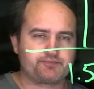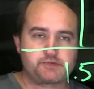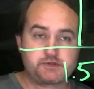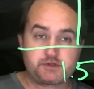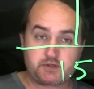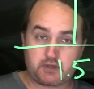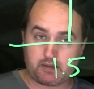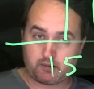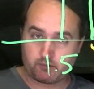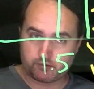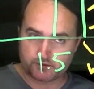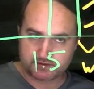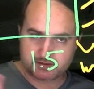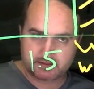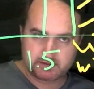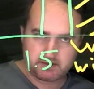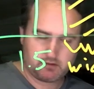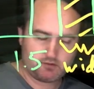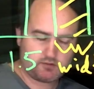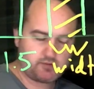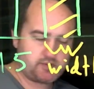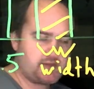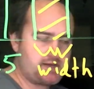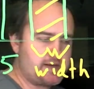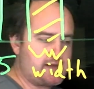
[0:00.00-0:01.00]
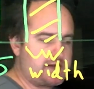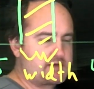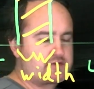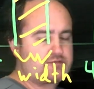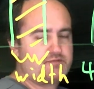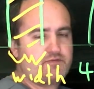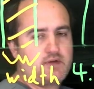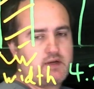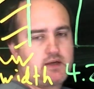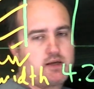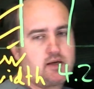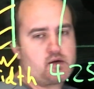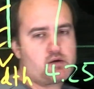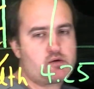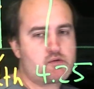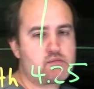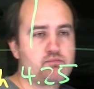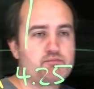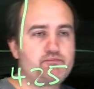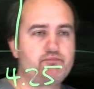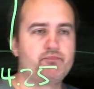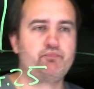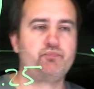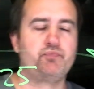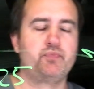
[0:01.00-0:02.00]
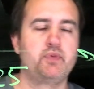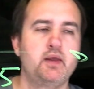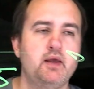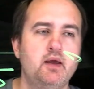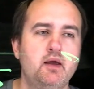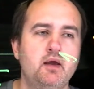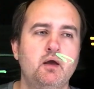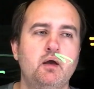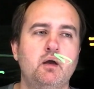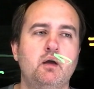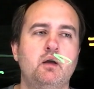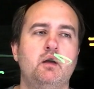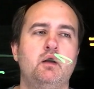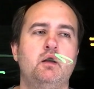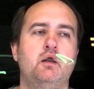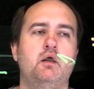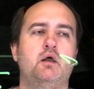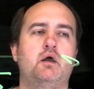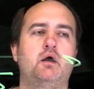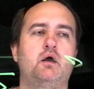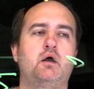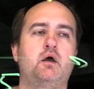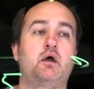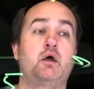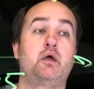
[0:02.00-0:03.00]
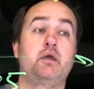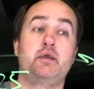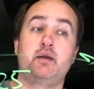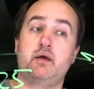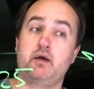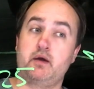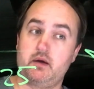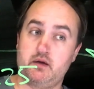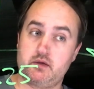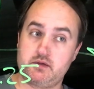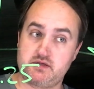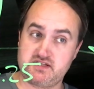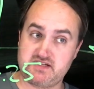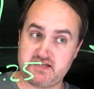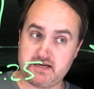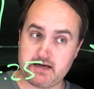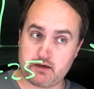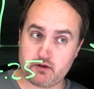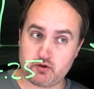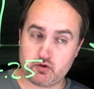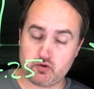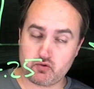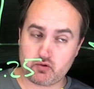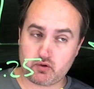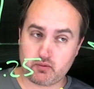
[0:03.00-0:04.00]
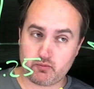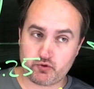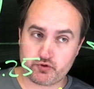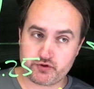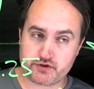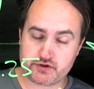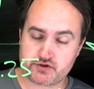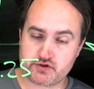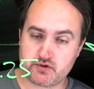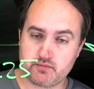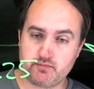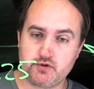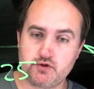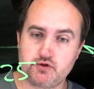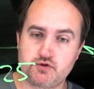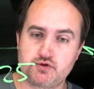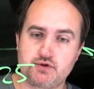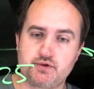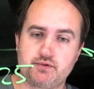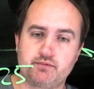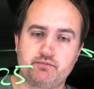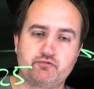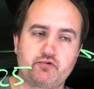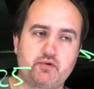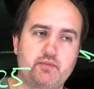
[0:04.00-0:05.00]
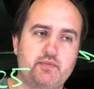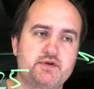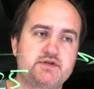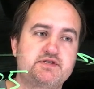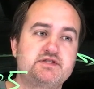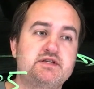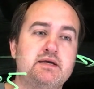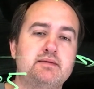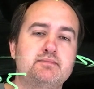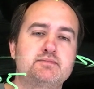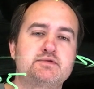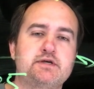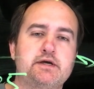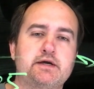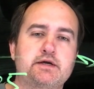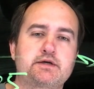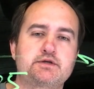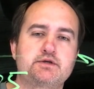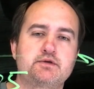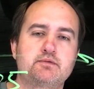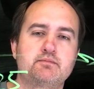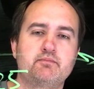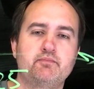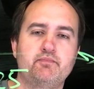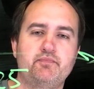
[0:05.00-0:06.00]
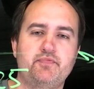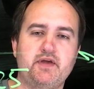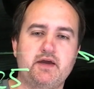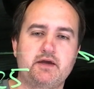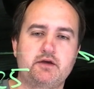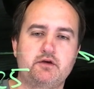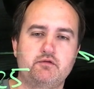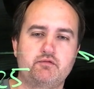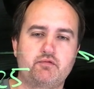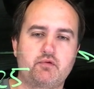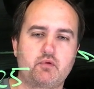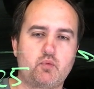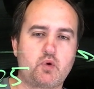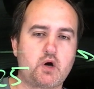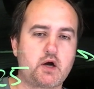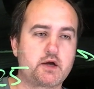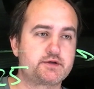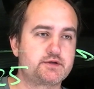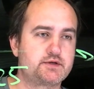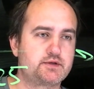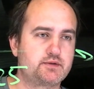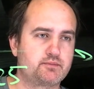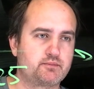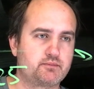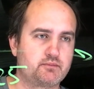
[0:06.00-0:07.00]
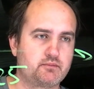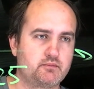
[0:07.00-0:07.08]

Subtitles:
So I will see you in the next video on standard normal distribution from the same section. Thank you for watching.